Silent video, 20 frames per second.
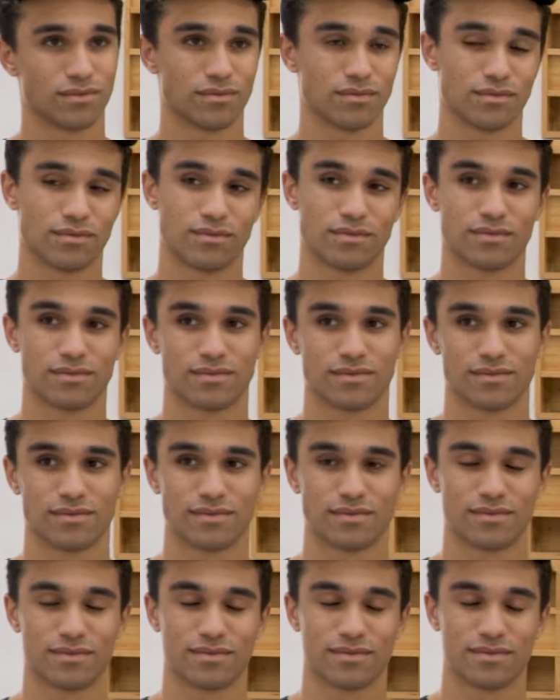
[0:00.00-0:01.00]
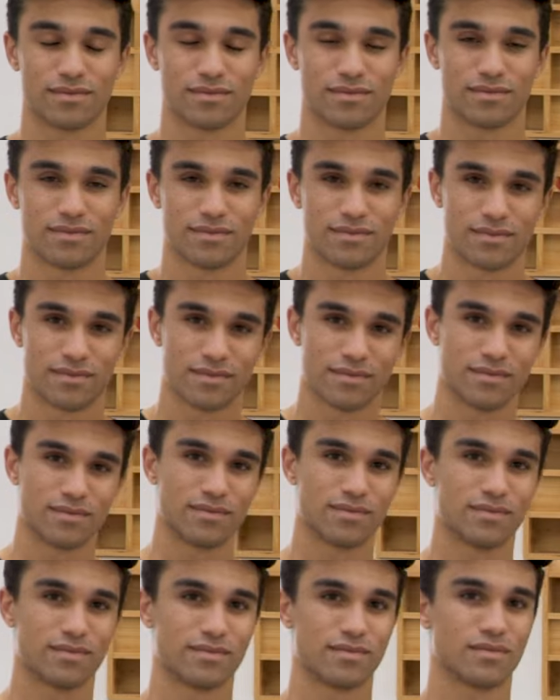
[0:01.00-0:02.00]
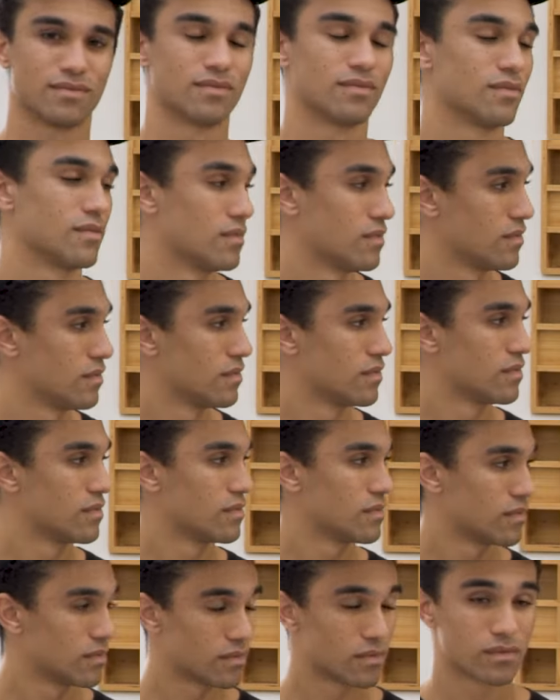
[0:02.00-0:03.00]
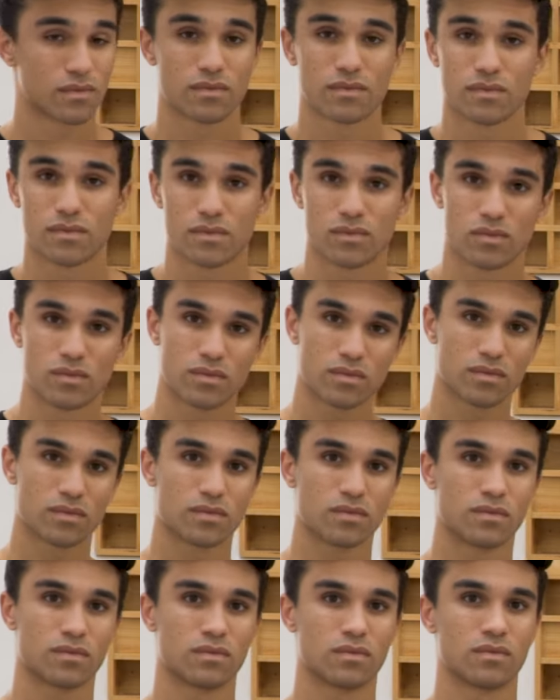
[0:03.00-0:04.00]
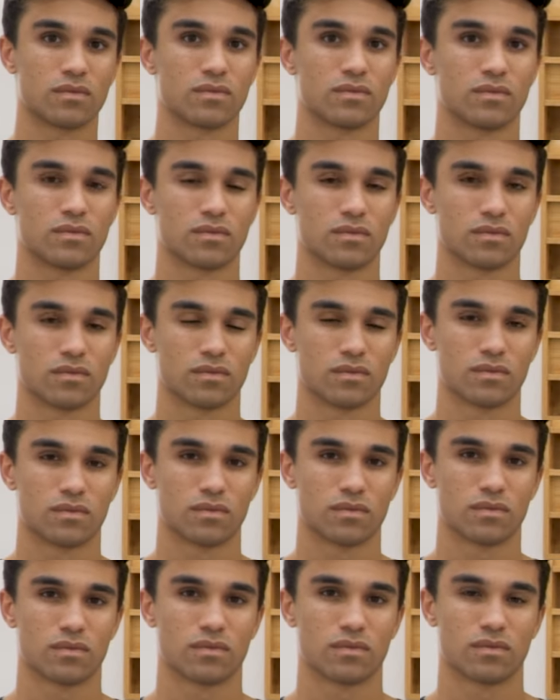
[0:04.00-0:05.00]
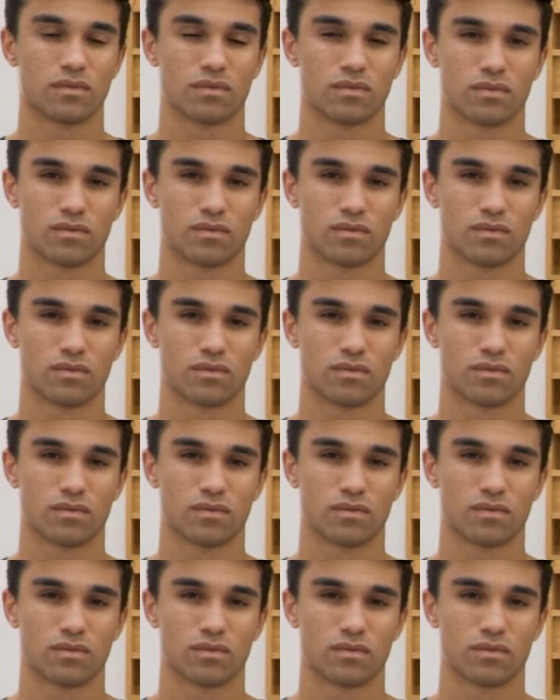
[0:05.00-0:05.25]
[no speech]